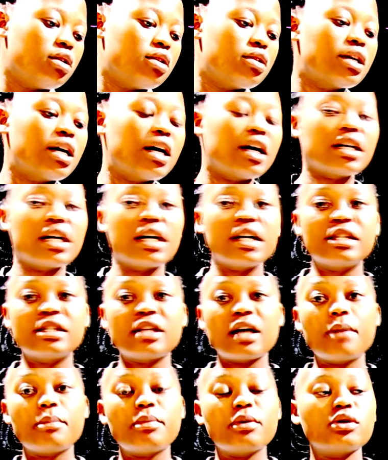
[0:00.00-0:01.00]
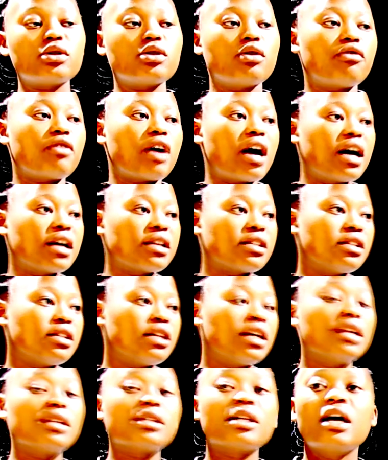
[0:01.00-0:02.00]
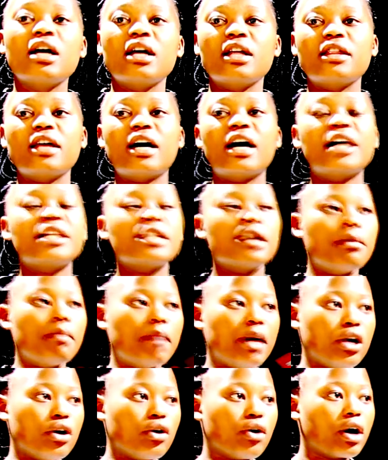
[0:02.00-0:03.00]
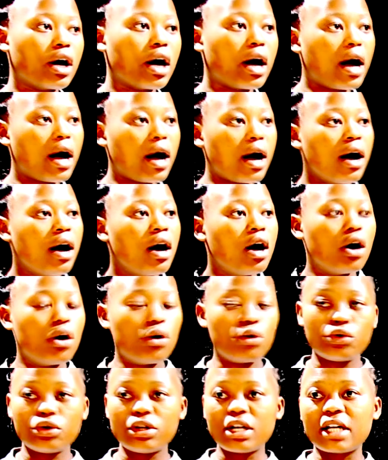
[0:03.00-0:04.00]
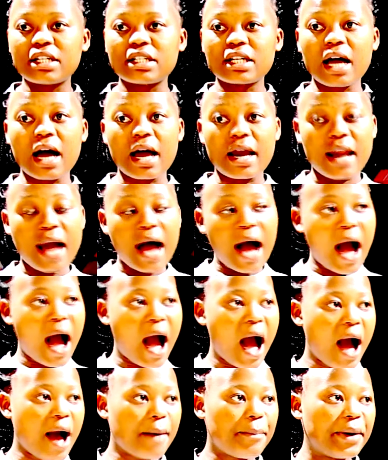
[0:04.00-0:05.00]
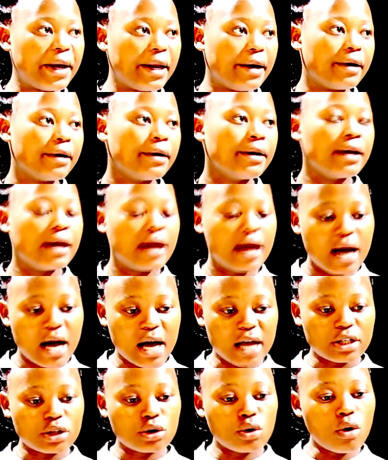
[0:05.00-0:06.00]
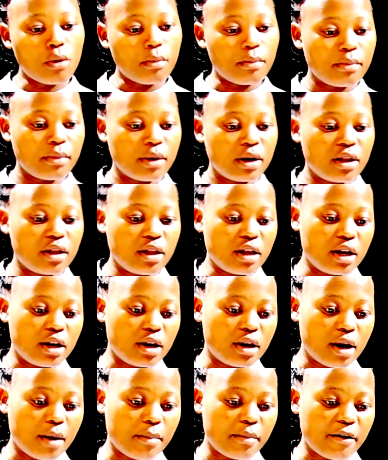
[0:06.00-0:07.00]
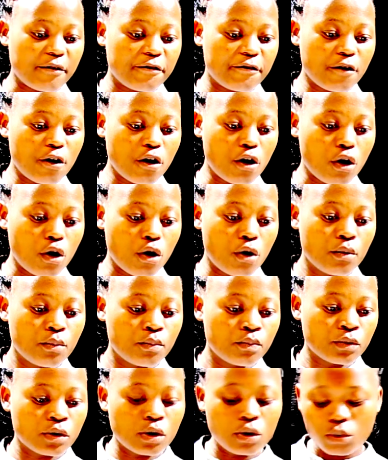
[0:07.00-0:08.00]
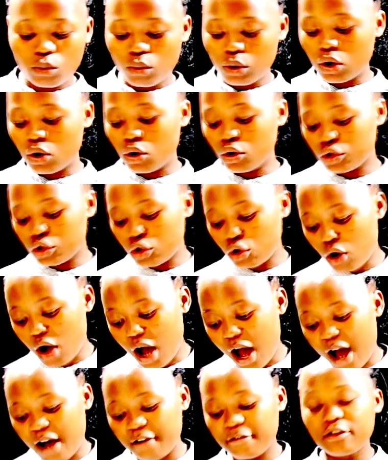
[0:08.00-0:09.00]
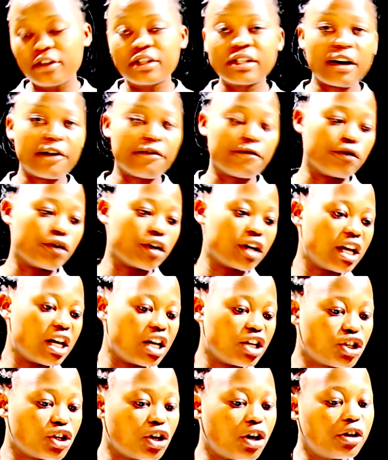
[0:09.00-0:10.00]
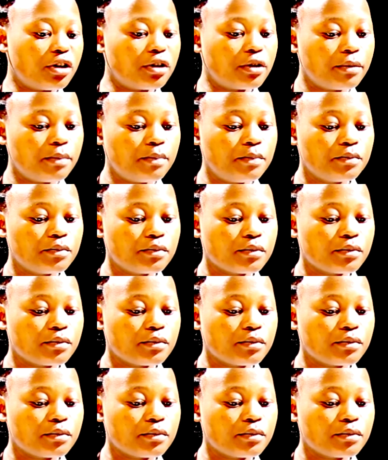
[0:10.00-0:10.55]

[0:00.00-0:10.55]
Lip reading: These are examples of accidents that may occur or that can happen at home. Then number 4, we also have suffocation.